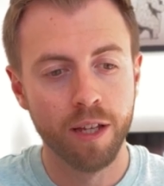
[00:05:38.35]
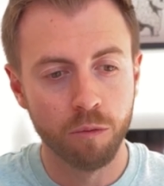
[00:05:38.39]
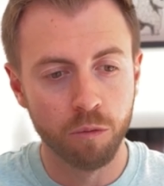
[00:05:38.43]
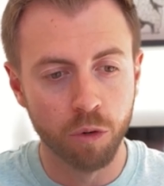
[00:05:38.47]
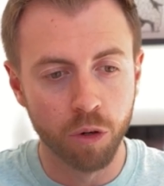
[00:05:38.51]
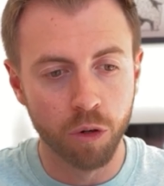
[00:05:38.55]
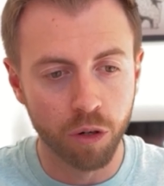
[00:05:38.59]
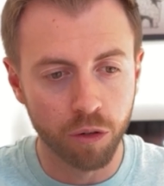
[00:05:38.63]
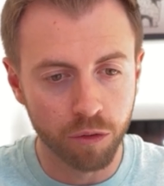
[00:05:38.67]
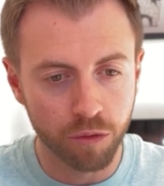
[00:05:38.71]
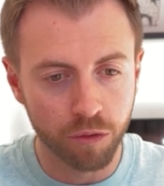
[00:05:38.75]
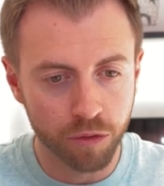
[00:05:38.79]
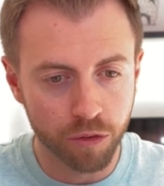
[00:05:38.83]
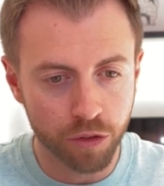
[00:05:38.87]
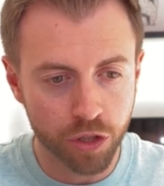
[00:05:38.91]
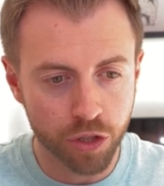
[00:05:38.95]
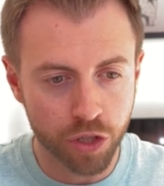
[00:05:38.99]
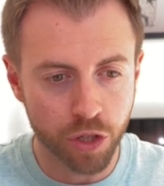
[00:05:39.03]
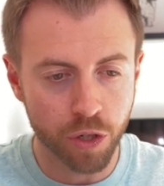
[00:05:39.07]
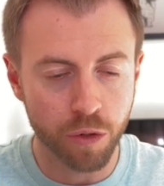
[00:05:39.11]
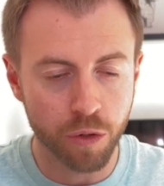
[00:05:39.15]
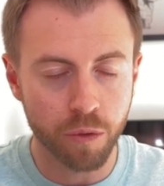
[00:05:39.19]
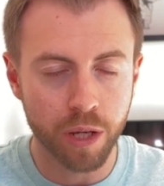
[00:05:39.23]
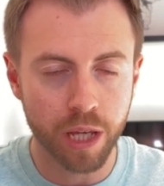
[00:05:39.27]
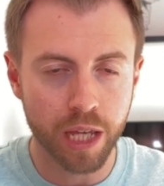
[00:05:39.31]
Well,
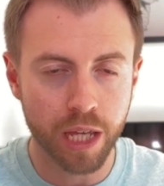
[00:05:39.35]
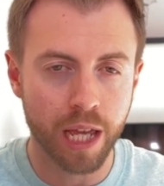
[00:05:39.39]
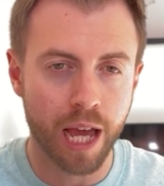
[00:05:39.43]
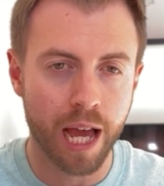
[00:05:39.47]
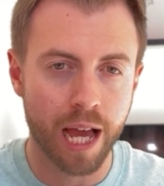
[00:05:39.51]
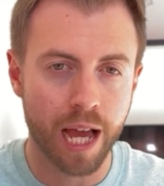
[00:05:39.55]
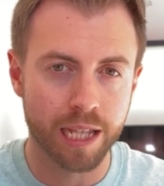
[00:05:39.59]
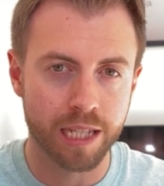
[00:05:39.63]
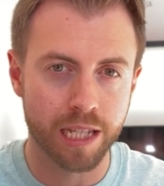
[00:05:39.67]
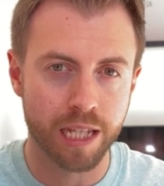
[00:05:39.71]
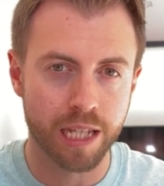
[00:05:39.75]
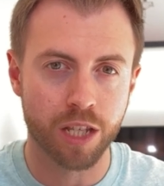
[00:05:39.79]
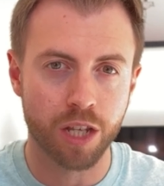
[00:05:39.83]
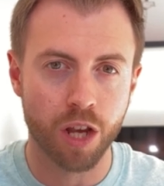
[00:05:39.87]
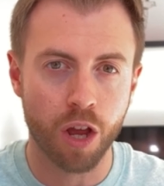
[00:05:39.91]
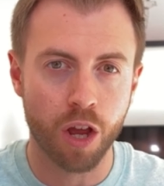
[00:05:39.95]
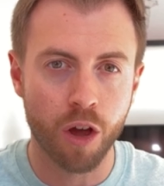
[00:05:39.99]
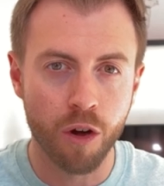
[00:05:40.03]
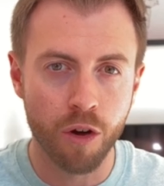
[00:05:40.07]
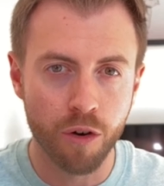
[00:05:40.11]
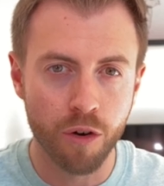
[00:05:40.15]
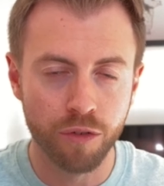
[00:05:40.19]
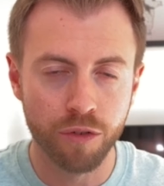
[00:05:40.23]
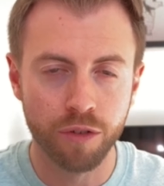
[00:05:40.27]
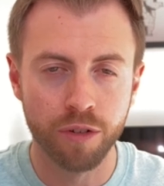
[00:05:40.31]
SUI has its
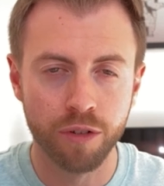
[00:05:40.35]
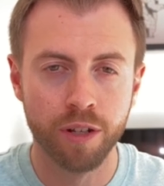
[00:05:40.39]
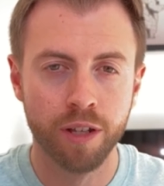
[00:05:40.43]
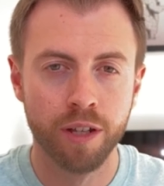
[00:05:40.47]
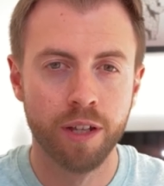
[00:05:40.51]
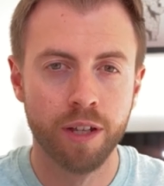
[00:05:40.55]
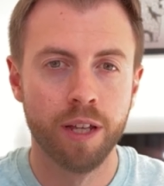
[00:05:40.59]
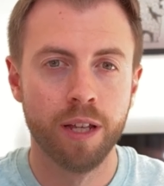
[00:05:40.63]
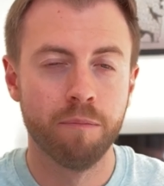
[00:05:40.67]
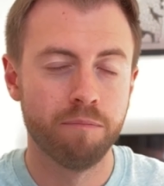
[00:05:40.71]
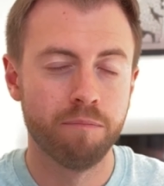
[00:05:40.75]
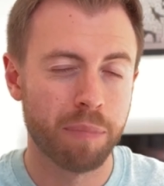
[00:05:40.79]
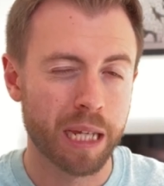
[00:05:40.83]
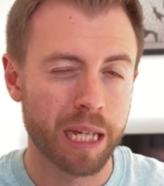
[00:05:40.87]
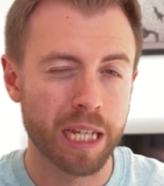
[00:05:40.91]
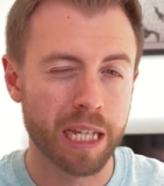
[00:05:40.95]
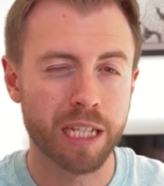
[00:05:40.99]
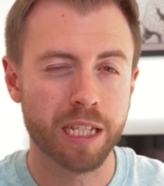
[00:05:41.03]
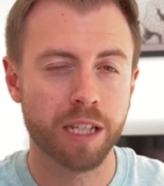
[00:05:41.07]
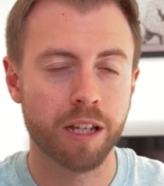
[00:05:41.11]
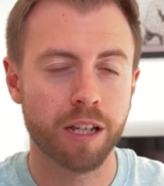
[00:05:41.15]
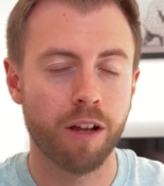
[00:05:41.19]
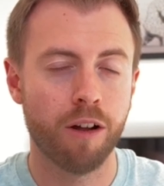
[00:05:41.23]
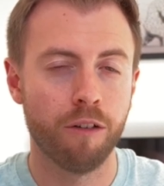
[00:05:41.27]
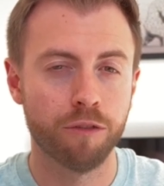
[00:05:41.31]
own
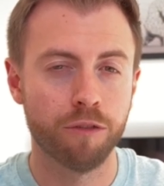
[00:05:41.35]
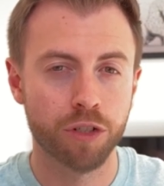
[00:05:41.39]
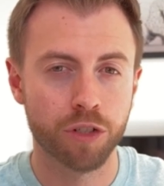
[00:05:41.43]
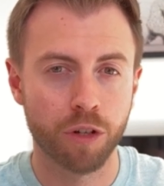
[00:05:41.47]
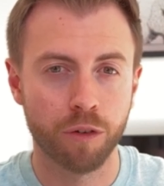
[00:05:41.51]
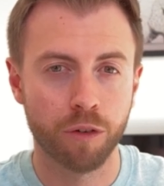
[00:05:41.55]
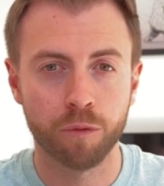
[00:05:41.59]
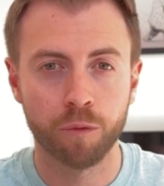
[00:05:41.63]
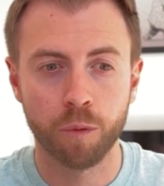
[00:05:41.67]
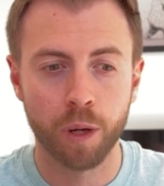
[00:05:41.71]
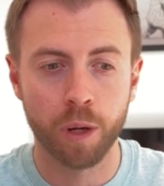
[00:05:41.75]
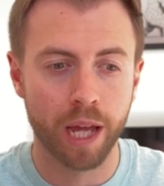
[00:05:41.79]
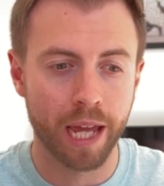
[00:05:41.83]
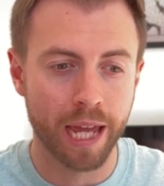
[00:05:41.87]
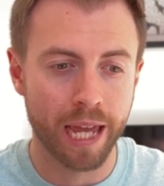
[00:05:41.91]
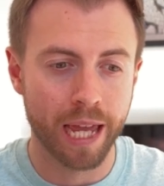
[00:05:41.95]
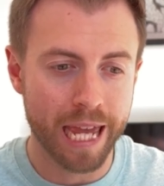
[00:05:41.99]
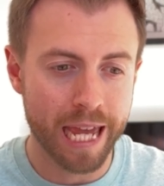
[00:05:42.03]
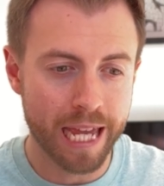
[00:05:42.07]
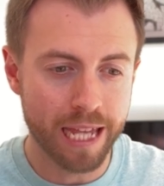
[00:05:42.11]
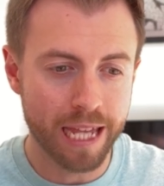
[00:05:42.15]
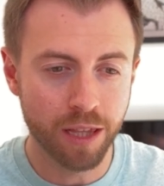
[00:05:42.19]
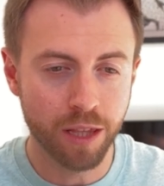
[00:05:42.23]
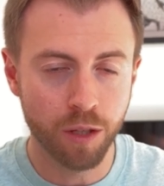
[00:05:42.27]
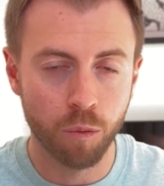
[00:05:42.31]
piece of software
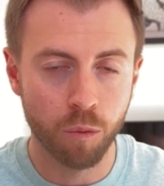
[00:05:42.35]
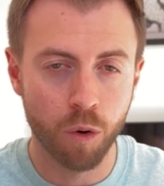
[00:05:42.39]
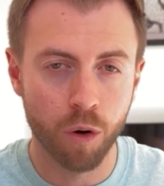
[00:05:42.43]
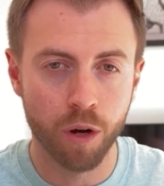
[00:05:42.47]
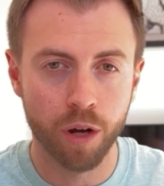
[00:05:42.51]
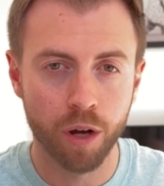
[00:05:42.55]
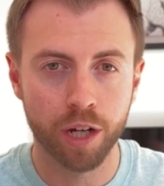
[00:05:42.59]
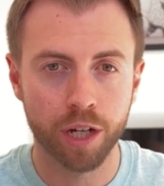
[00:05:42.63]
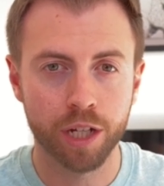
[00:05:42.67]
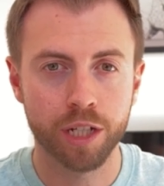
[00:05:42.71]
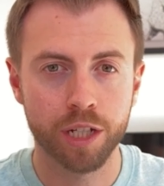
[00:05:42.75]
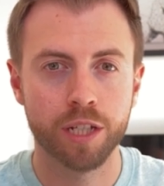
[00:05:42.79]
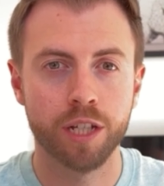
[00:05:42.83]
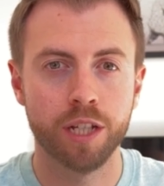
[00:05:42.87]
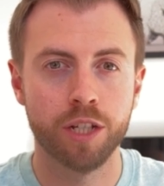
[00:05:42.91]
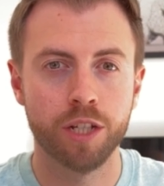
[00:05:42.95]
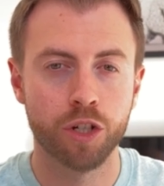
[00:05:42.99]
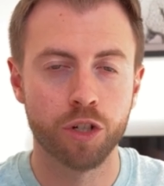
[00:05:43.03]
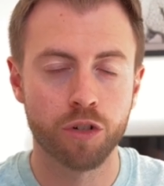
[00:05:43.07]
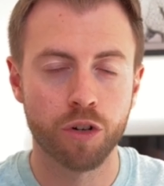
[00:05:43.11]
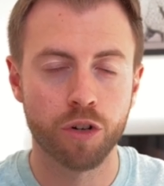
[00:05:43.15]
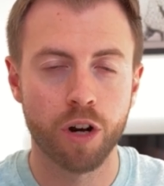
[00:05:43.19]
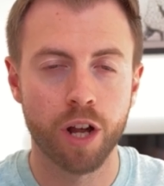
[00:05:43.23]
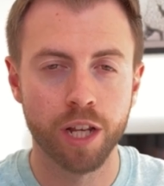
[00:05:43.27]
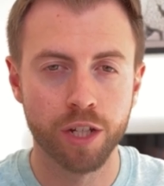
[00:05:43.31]
in the works
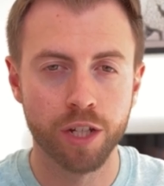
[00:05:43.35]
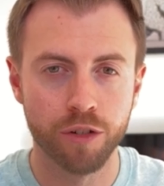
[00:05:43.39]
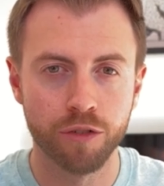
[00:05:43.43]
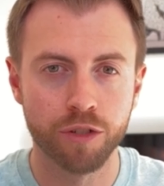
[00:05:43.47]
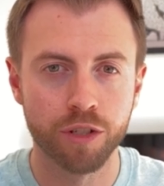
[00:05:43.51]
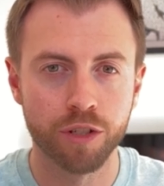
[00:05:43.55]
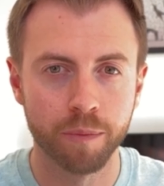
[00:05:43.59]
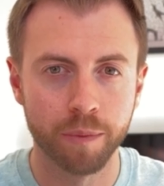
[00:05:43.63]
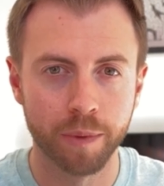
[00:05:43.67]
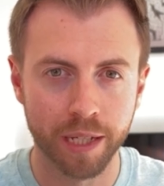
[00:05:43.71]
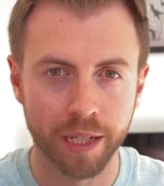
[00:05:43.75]
to try and do something